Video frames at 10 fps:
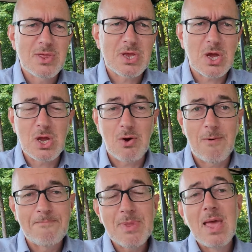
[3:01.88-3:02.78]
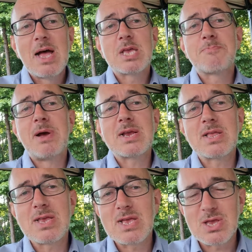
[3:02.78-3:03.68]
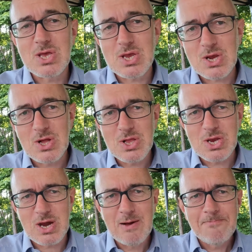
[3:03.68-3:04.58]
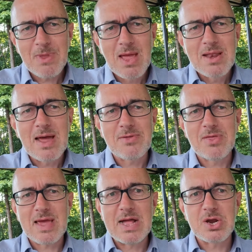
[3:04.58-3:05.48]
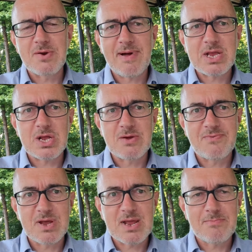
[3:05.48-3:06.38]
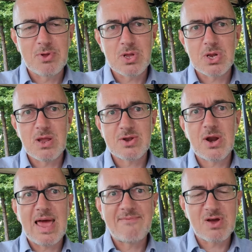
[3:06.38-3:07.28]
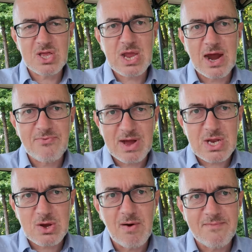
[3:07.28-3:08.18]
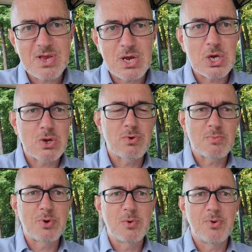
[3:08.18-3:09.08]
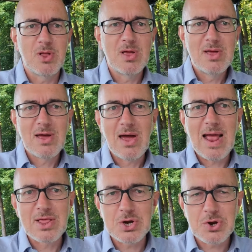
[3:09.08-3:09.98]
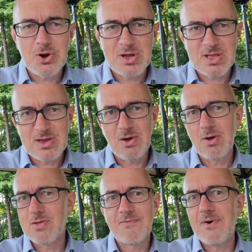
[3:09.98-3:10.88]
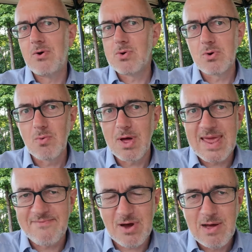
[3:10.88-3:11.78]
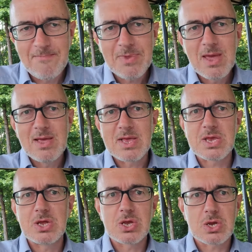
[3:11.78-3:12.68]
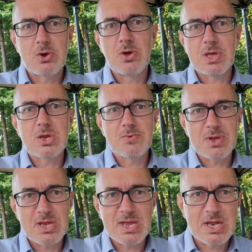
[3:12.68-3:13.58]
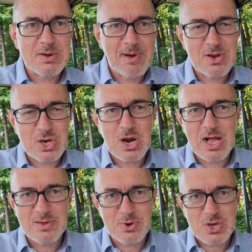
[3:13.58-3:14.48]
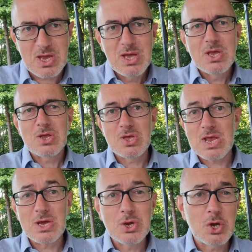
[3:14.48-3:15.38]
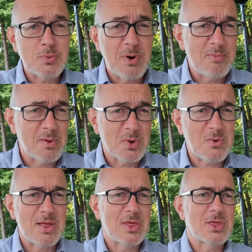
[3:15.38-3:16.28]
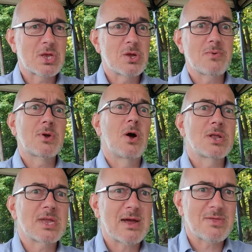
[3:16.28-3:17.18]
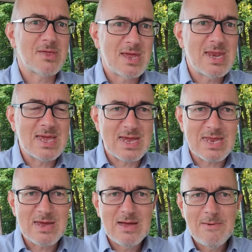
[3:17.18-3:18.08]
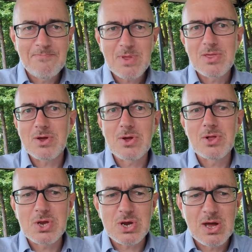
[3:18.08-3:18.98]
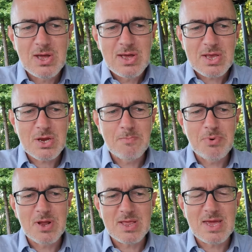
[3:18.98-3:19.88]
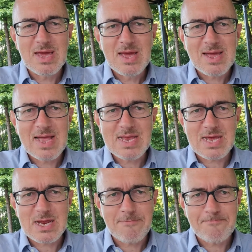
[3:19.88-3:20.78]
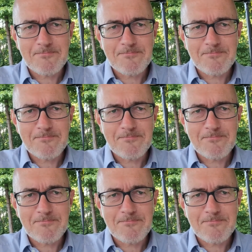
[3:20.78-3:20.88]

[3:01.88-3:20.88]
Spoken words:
that's going to go on, especially since there's a culture now that the idea of actually, for example, trying to have a direct conversation with a pupil electronically on the phone or whatever is seen as, that's obviously tantamount to child abuse. So there's that huge problem as well, that the sort of contact that they need, the culture is completely against it.